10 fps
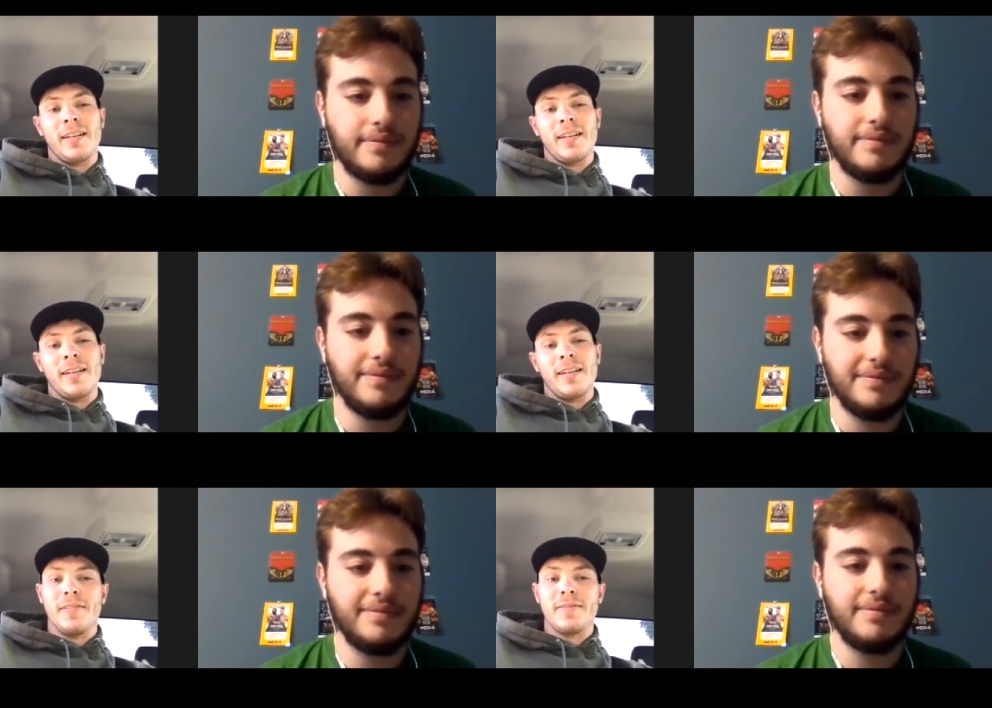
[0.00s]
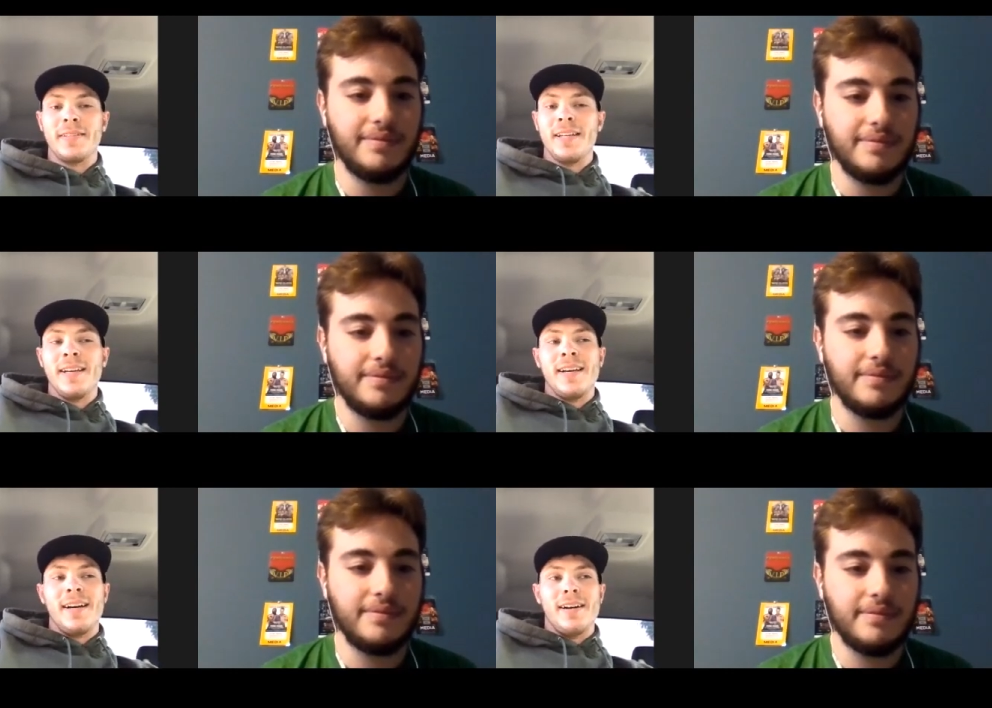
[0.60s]
Speaker 1: So,
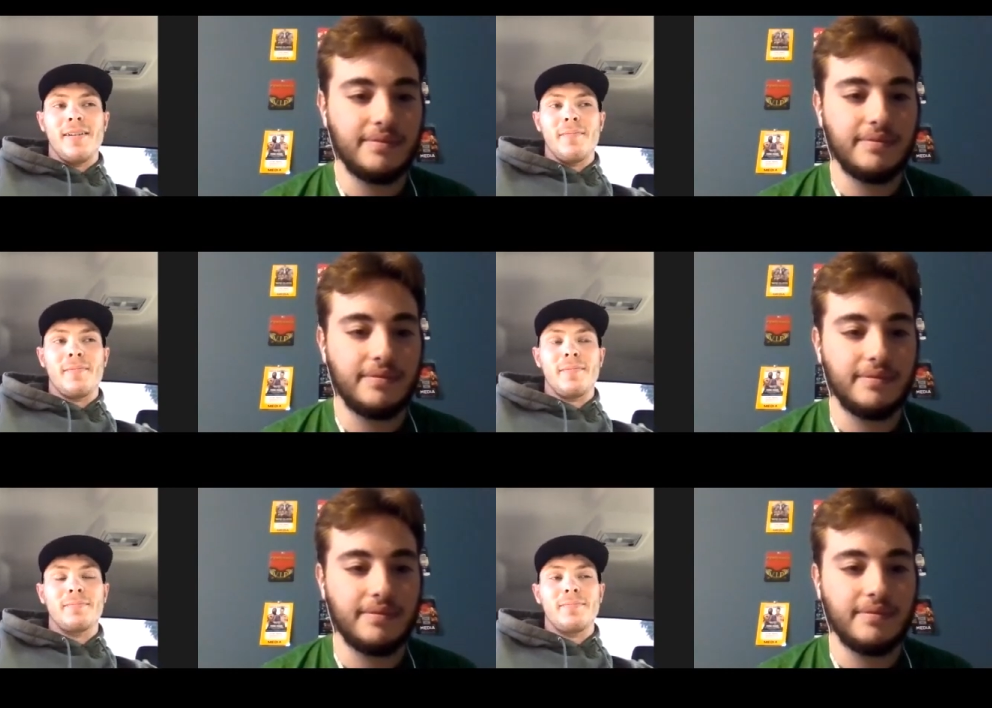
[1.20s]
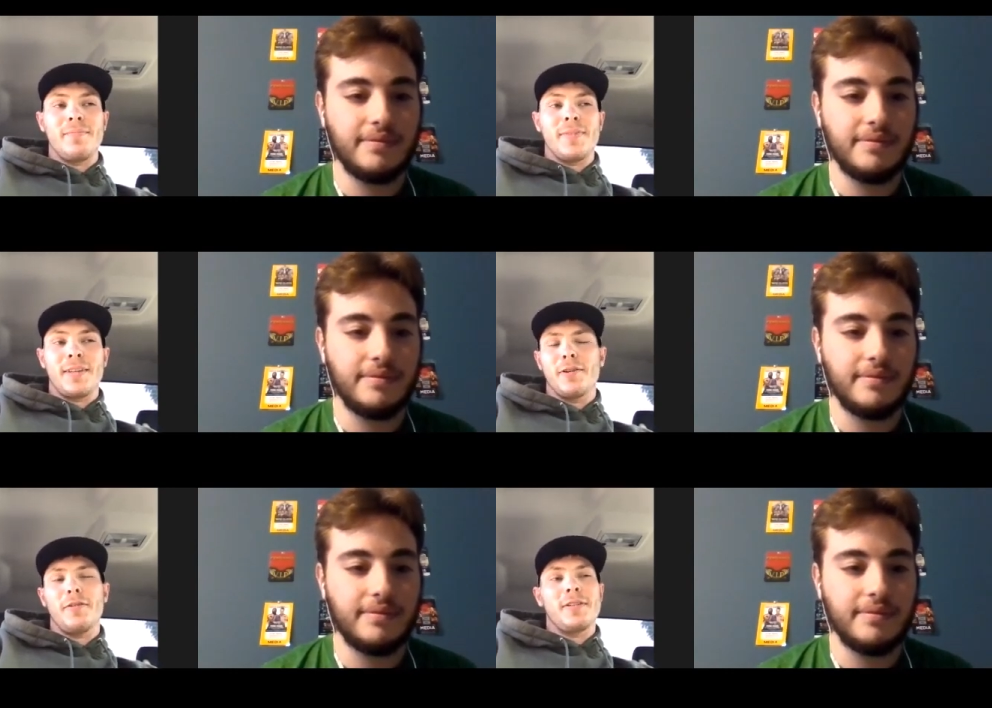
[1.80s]
um, the
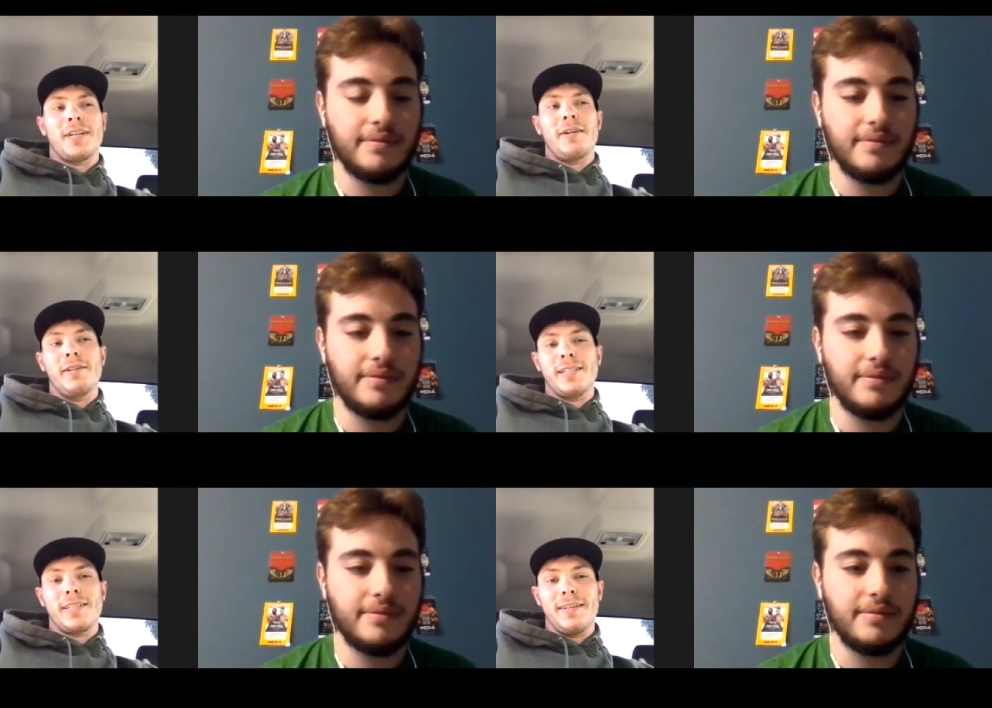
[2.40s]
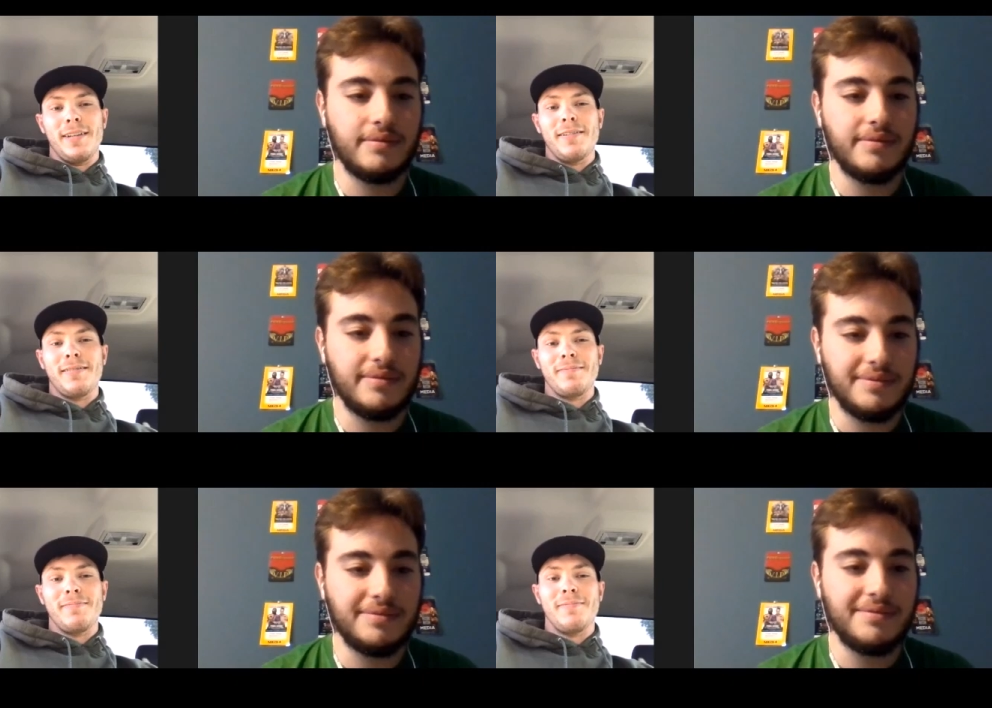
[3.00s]
goal is always to you know
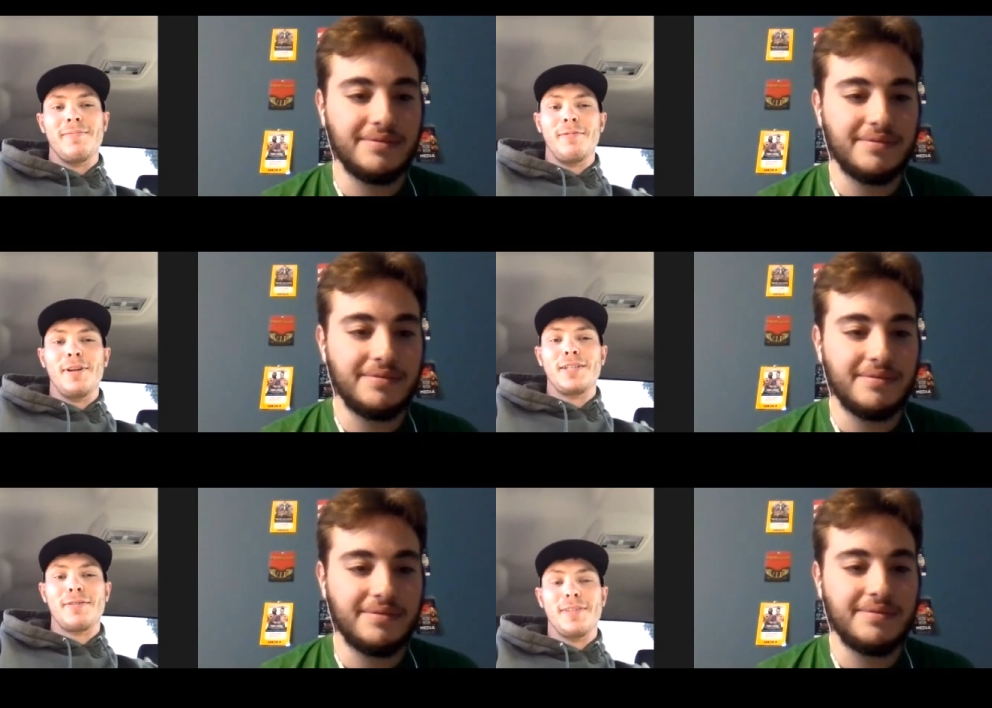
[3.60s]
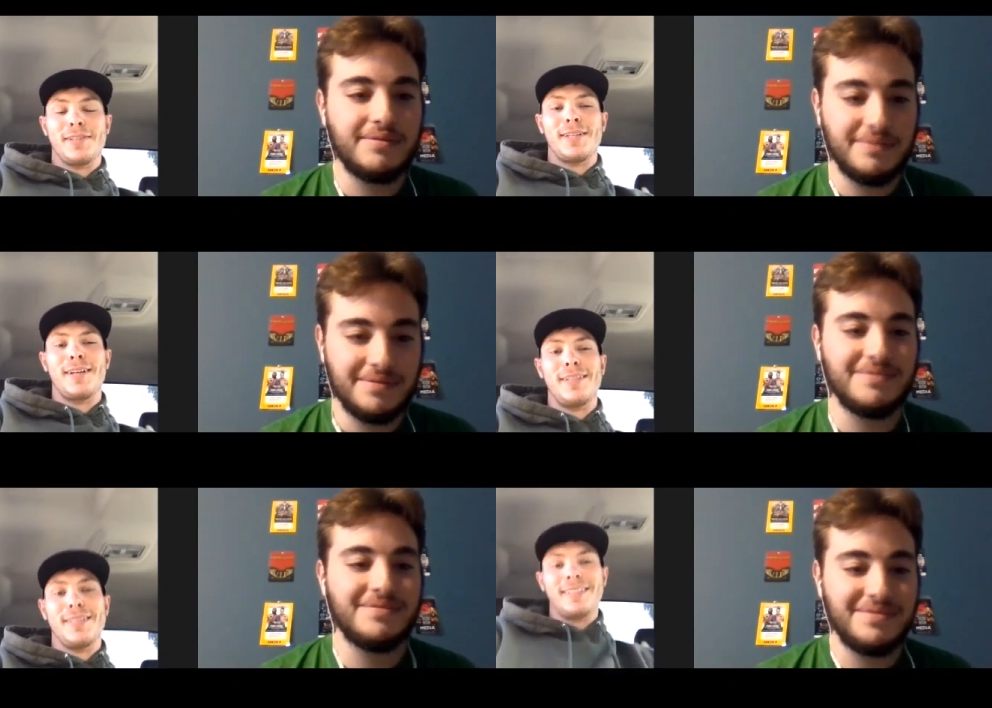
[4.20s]
reach for the
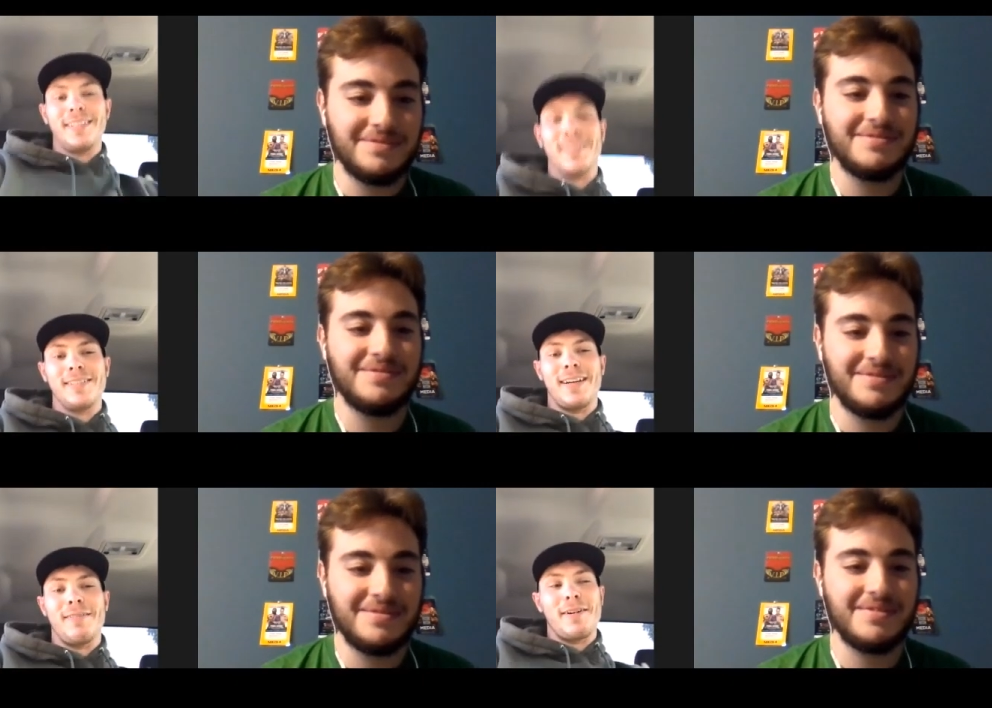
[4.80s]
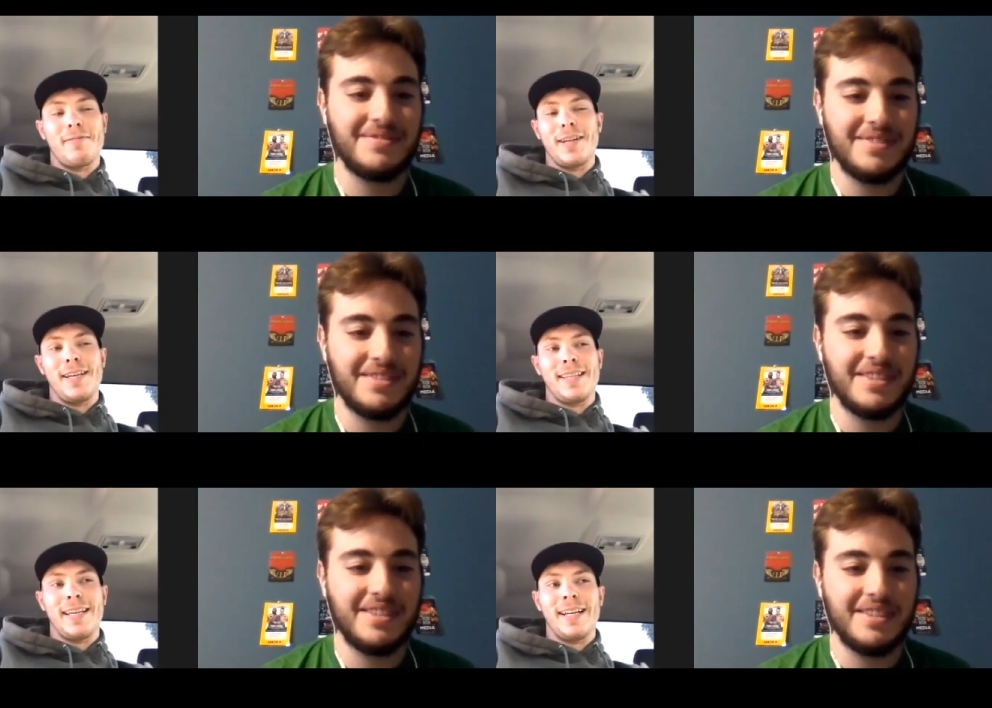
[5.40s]
stars, and you know, I, I want to hit
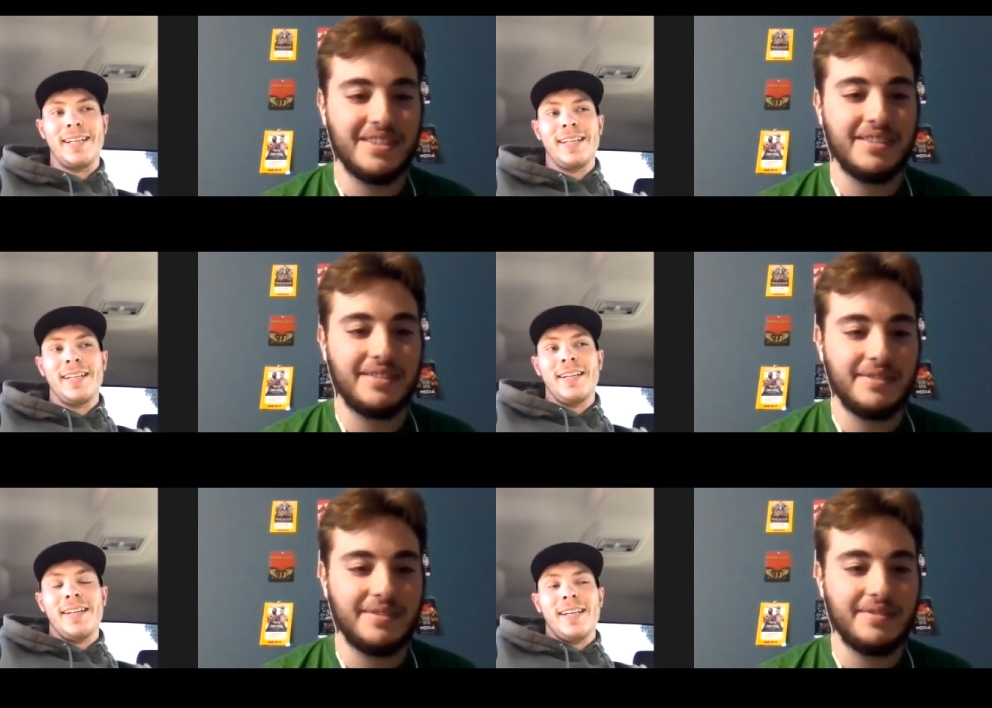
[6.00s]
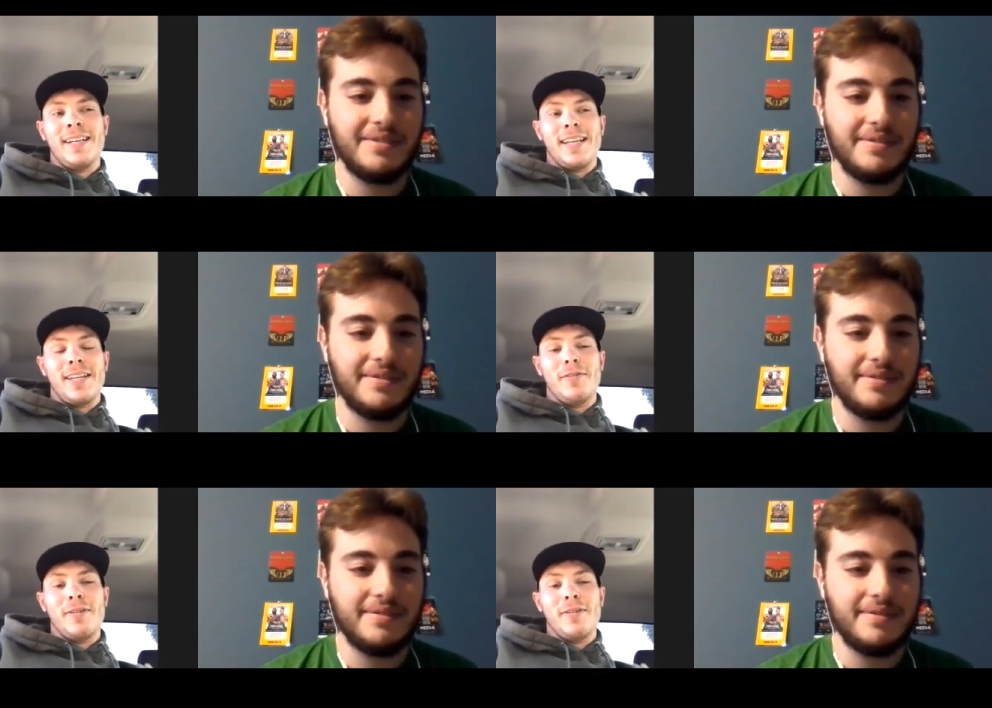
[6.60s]
that that
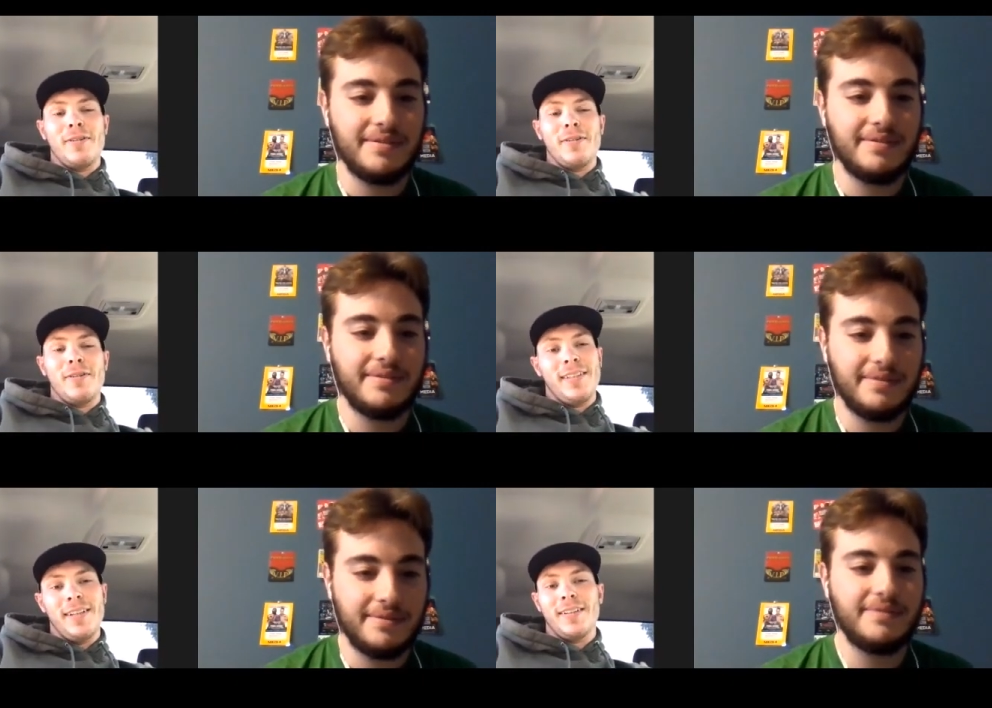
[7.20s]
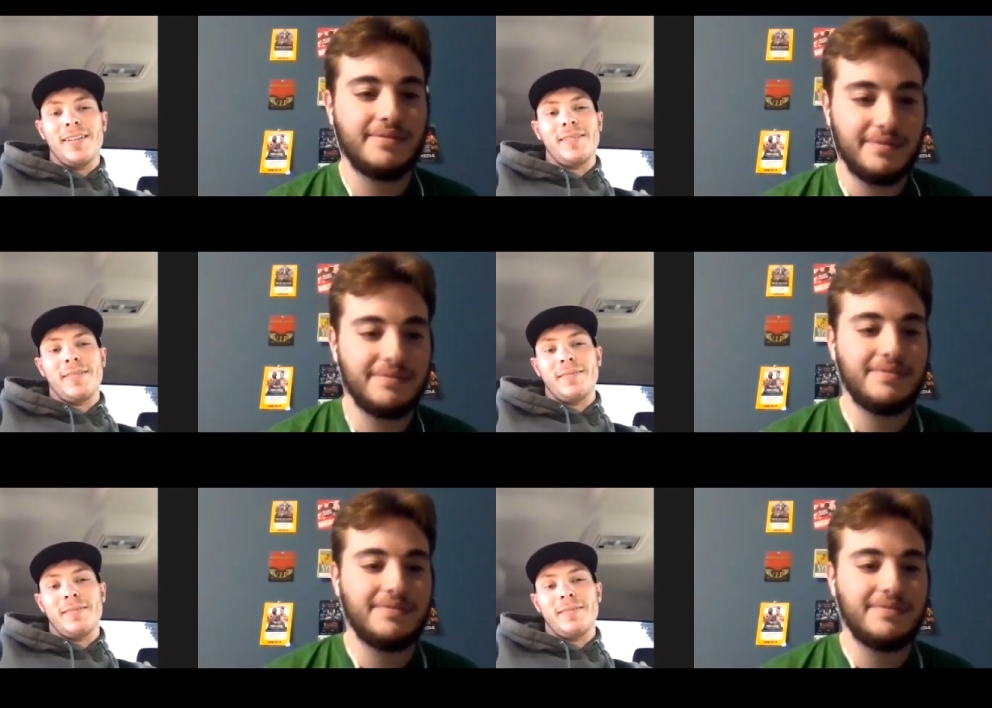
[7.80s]
UFC. You know,